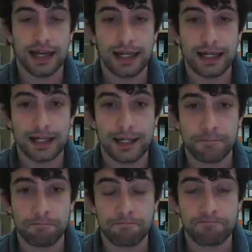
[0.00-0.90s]

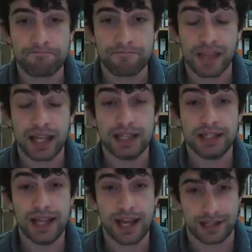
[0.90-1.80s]

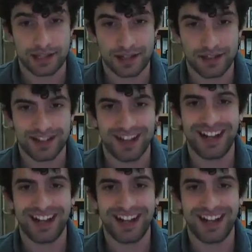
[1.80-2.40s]
Yes,